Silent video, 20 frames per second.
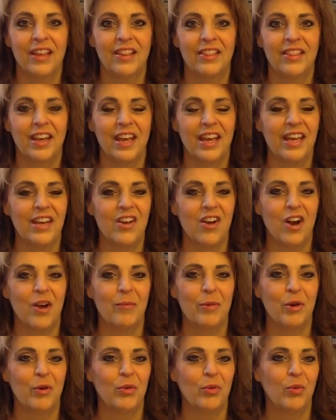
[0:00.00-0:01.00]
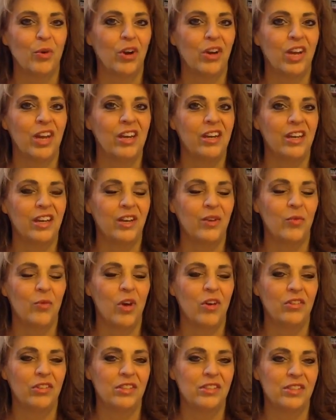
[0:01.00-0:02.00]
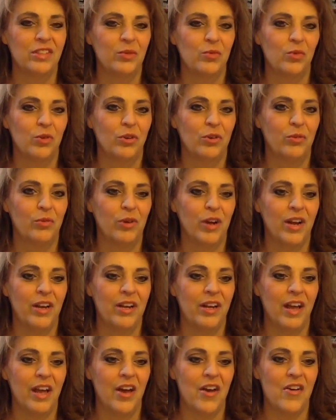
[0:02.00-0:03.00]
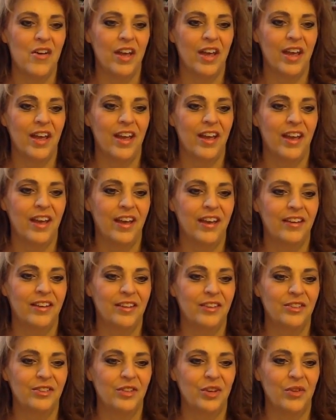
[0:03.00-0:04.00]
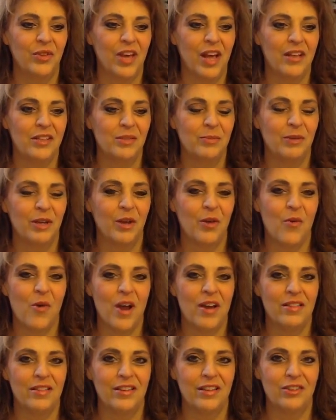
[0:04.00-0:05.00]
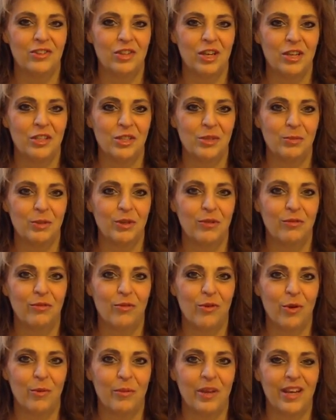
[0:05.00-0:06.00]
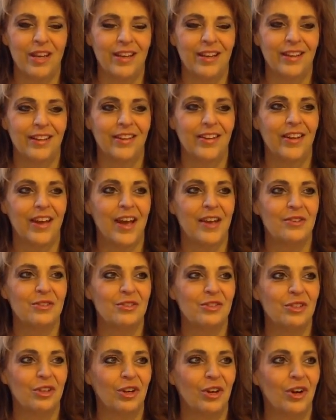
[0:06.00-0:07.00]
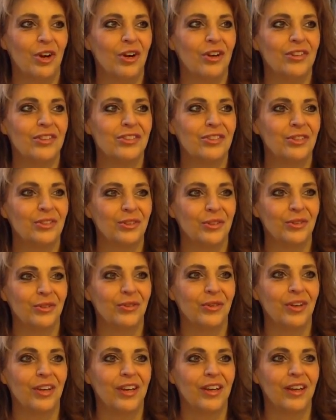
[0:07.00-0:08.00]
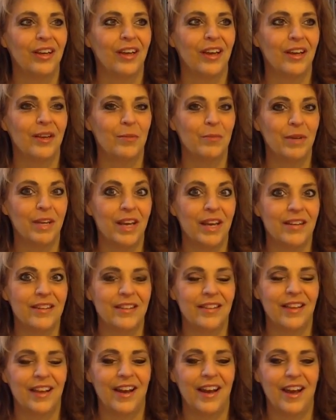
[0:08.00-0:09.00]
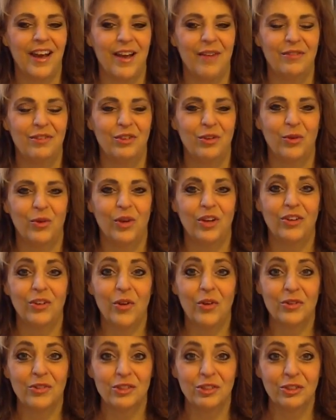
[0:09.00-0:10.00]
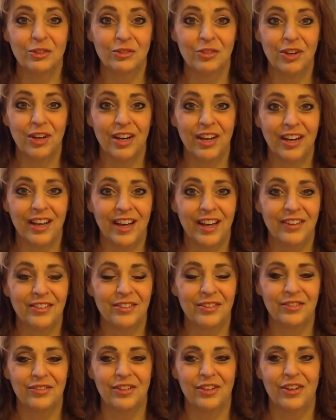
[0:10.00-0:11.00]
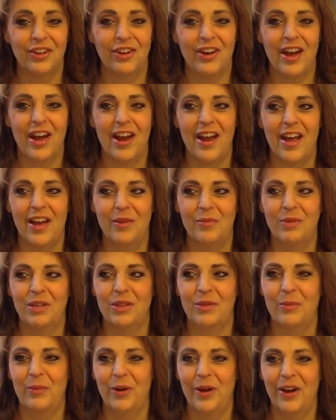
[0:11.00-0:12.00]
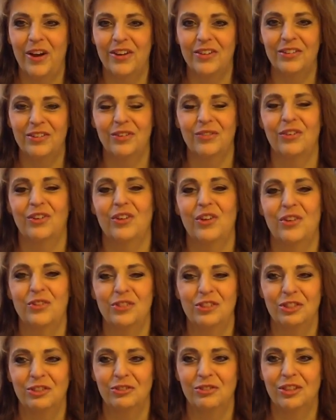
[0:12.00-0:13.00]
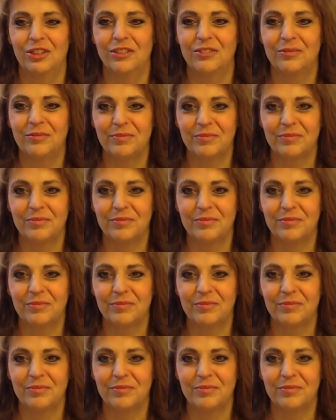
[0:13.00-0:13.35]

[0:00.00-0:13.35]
They are both working in Walt Disney World right now, and so that's been quite the adjustment for me in the last year to admit that I have 2 adult children and to figure out how to be the parent of adult children.